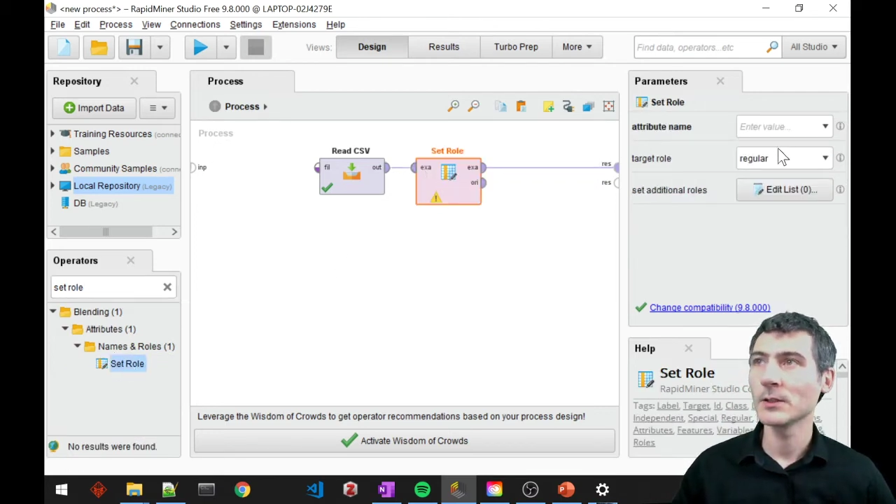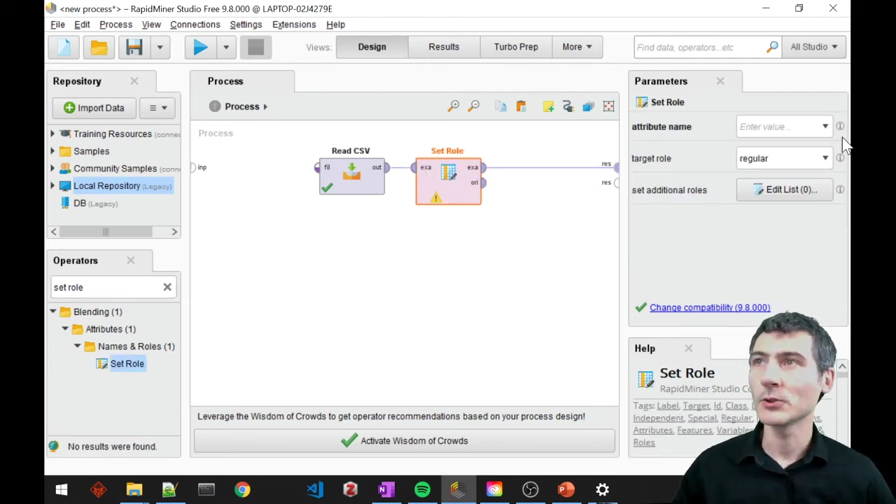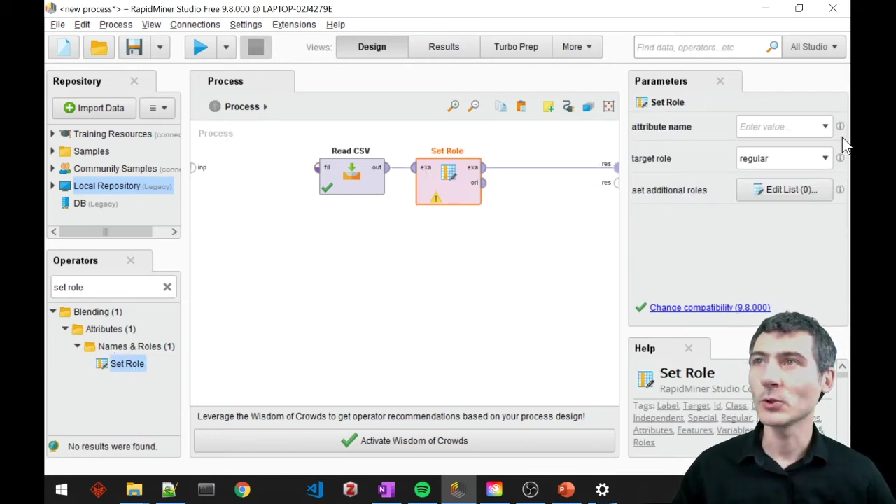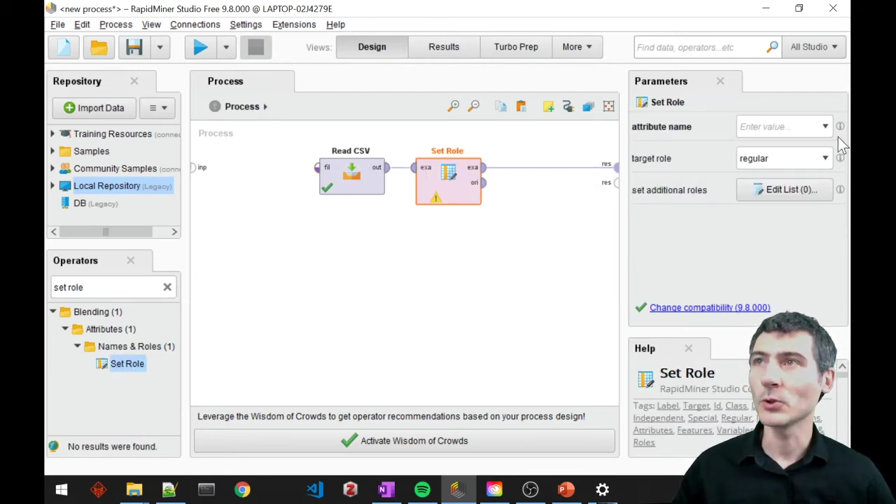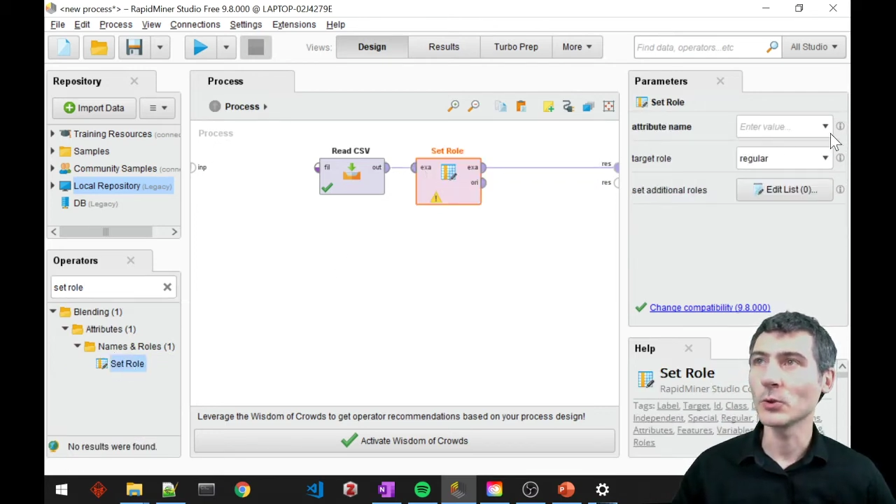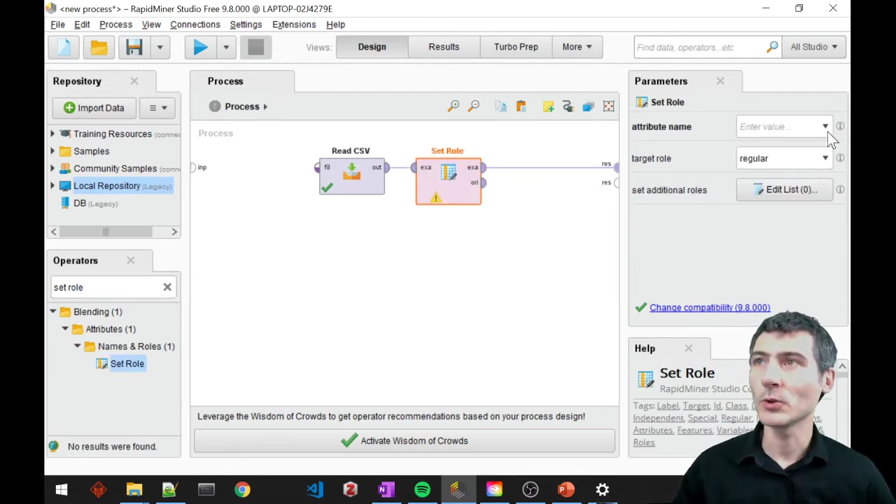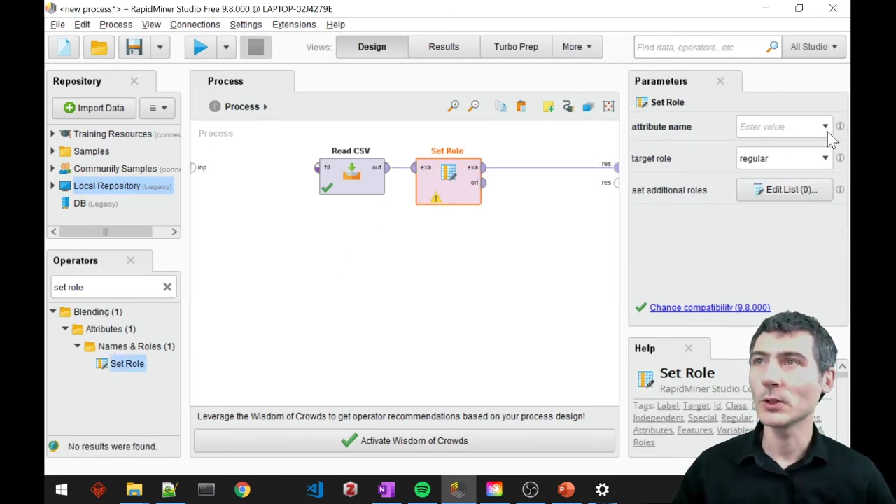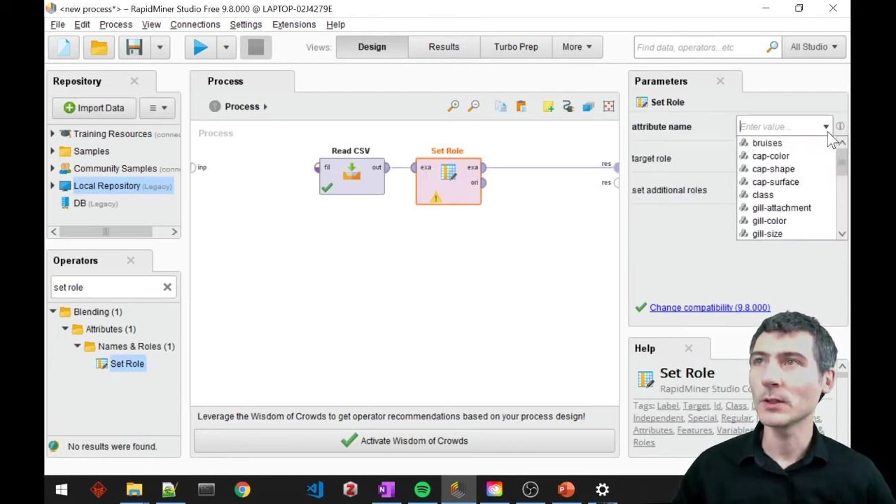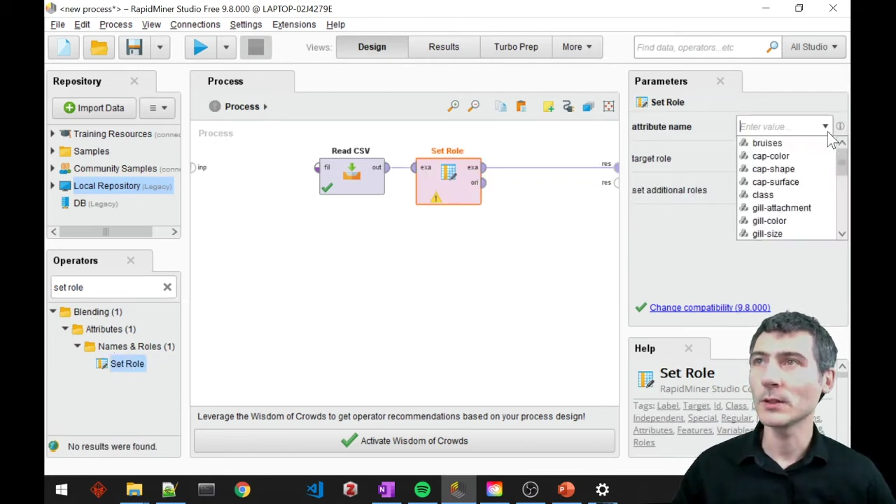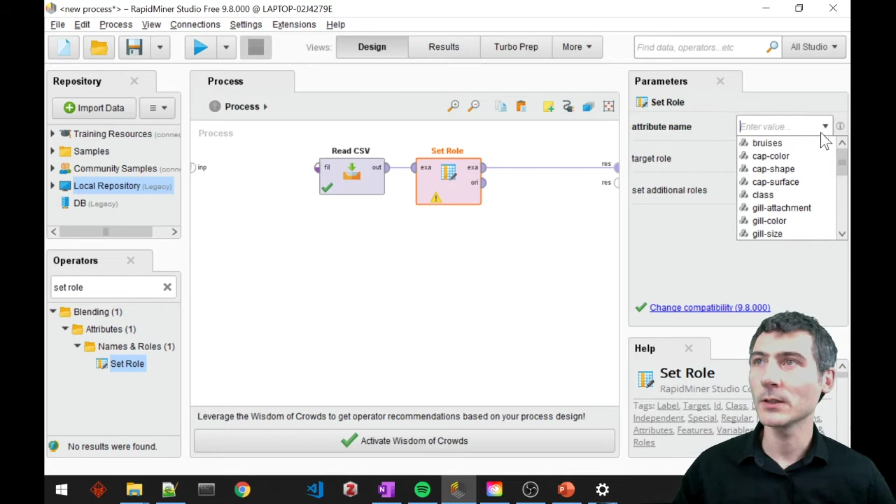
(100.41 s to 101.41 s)
So
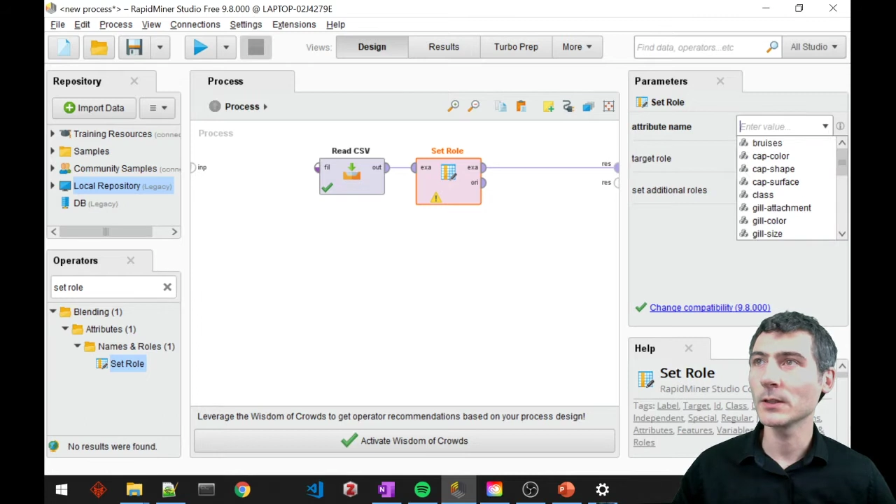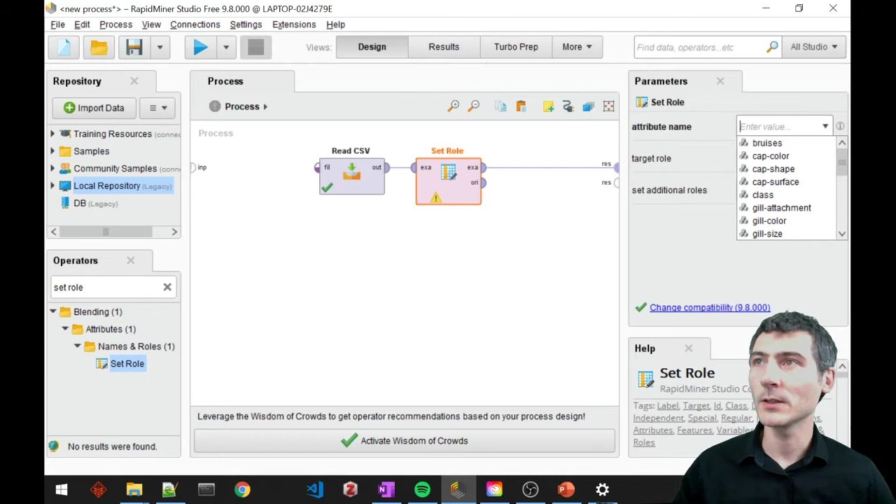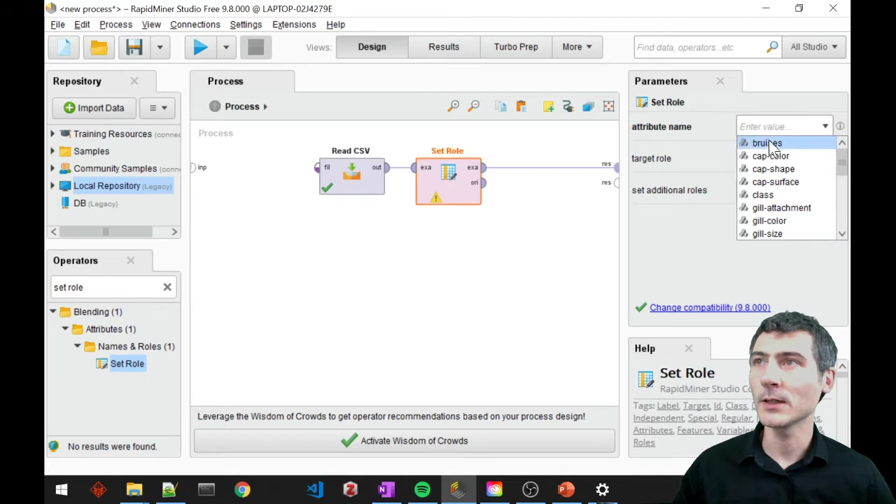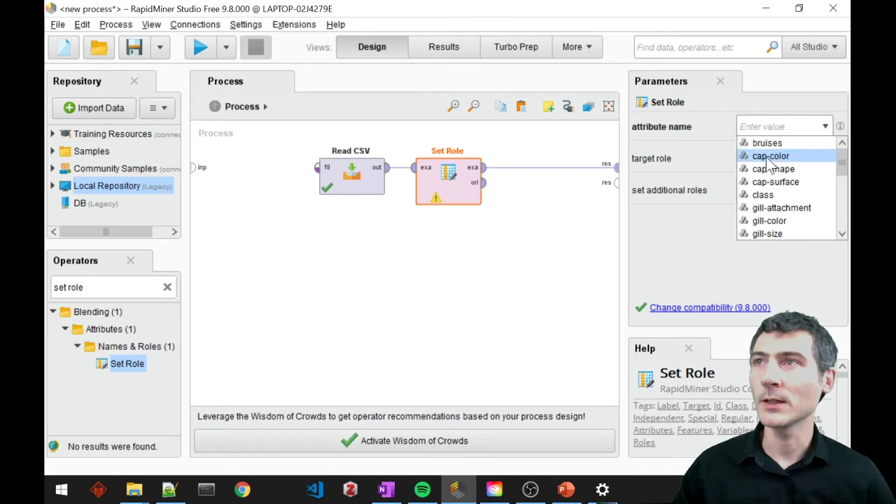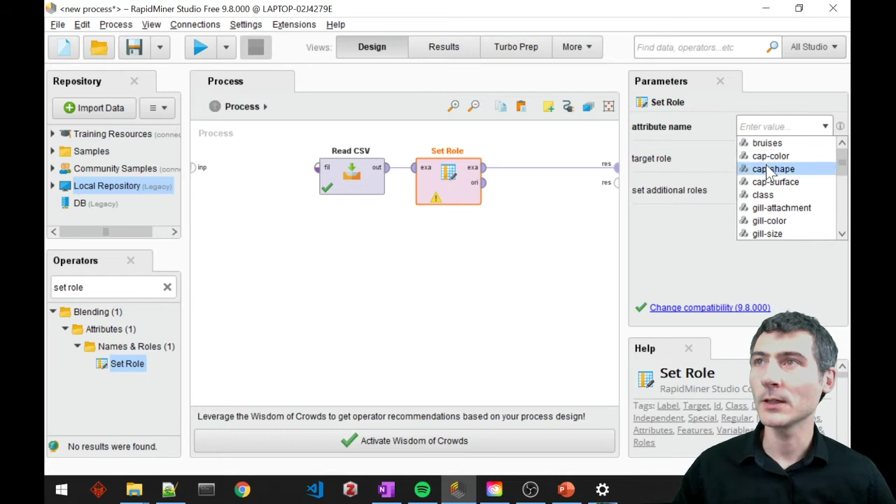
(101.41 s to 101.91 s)
we